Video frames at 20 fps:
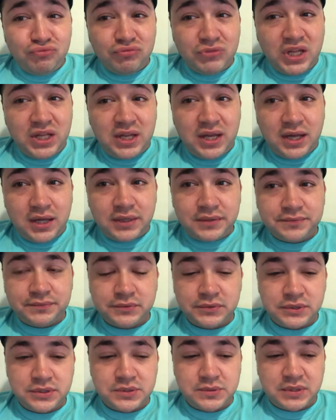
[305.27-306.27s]
yeah, I
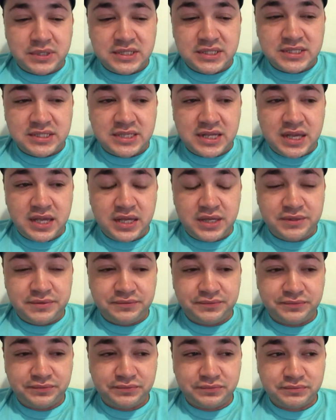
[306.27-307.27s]
just wanted to say
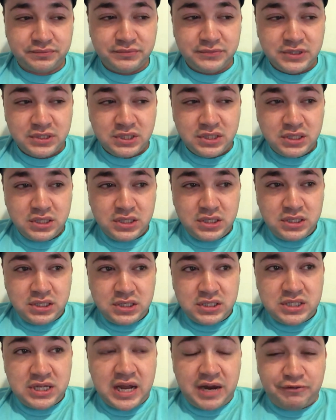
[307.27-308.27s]

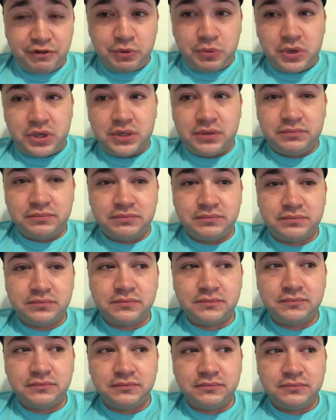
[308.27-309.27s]
to everyone
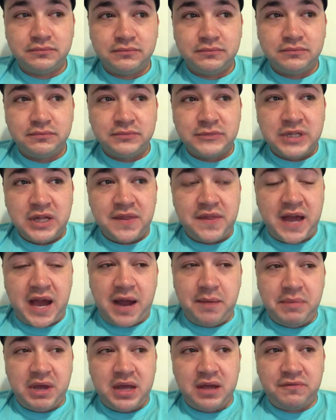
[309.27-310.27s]
that I
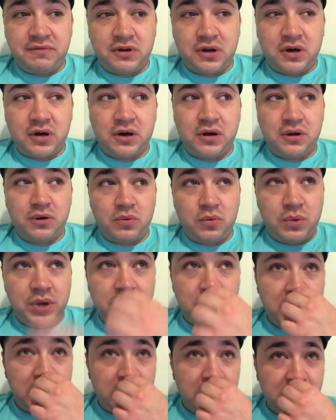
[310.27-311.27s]
may have hurt
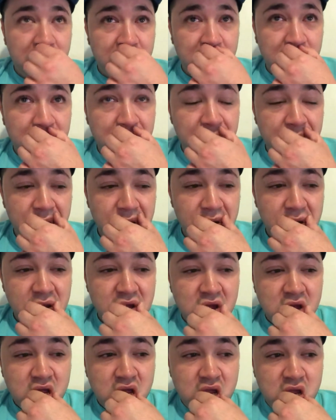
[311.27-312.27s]
when
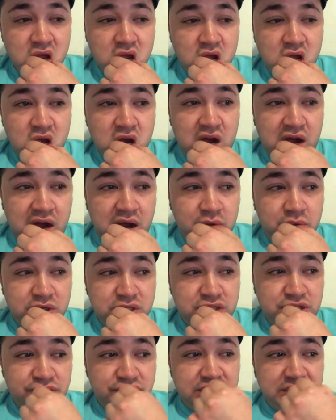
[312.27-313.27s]
I
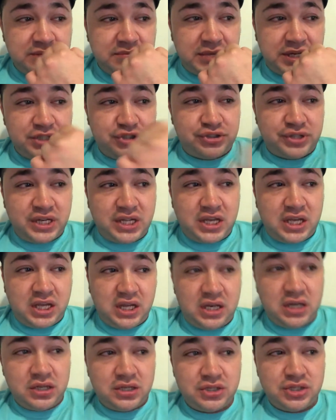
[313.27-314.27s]
was using my
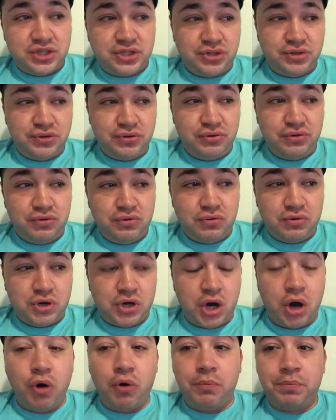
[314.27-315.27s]
drinking to
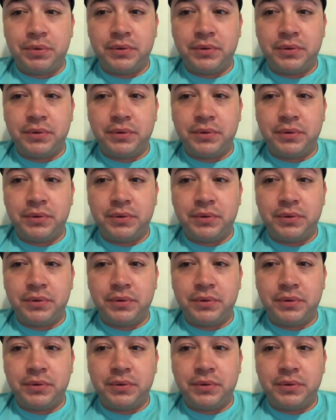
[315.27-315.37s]
cope